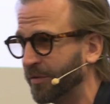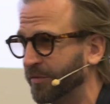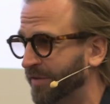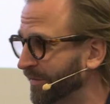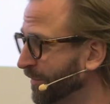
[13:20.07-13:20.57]
who
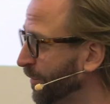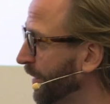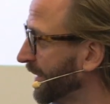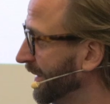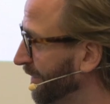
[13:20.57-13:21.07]
doesn't
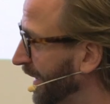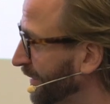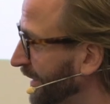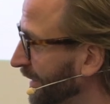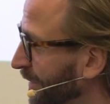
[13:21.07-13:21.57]
work in the
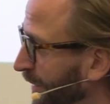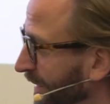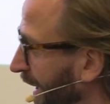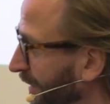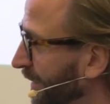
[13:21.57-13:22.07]
fashion industry, works
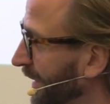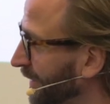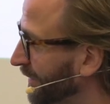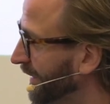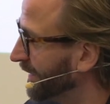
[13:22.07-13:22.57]
in other
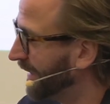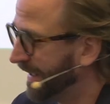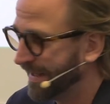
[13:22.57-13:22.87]
industries,